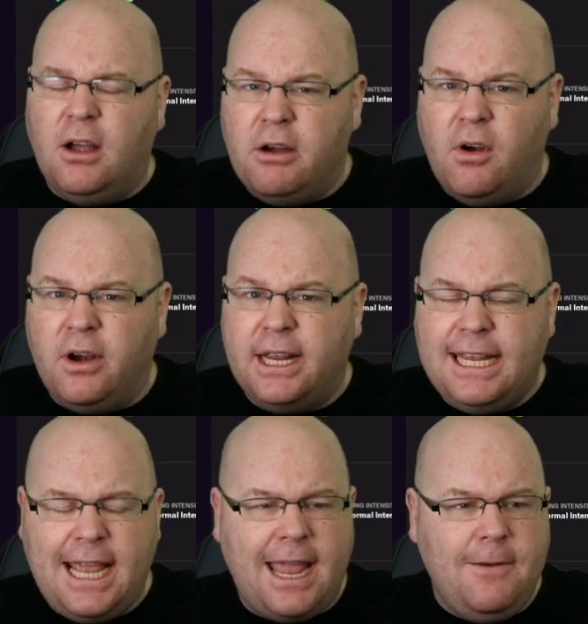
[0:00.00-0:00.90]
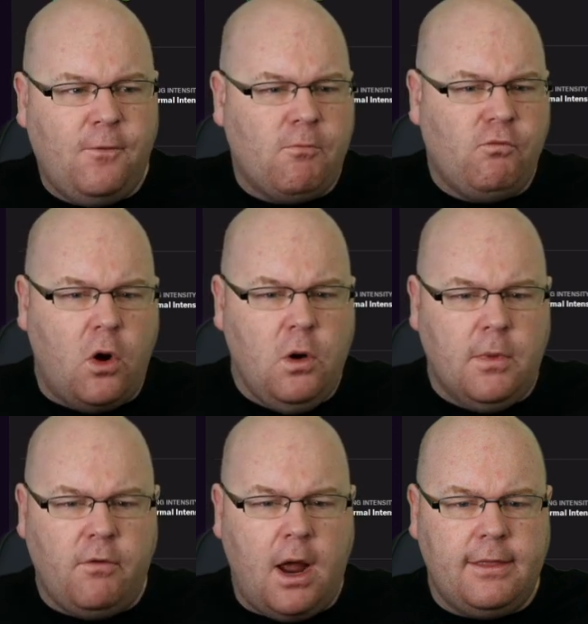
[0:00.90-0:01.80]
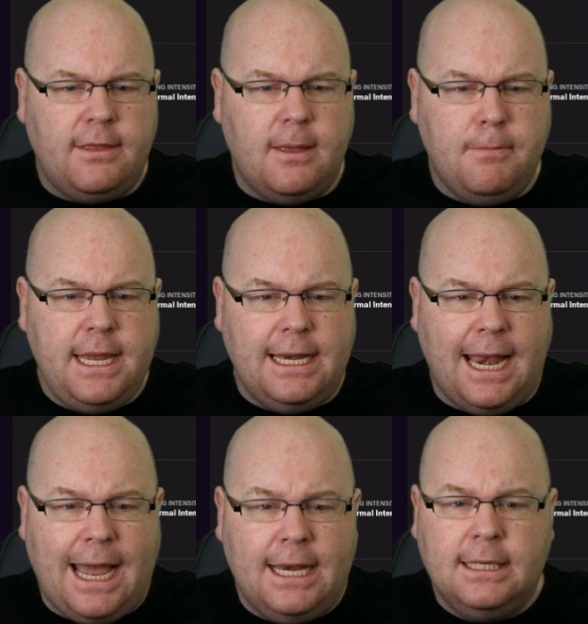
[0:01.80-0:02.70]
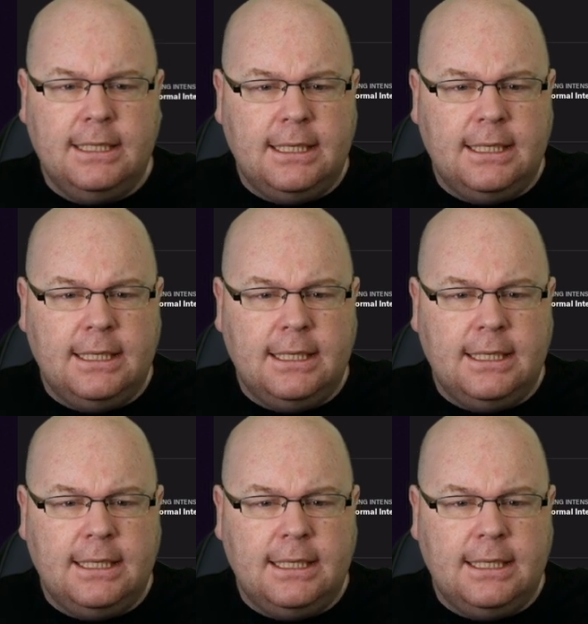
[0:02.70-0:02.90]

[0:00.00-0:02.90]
ironically came from Roma rather than Milan.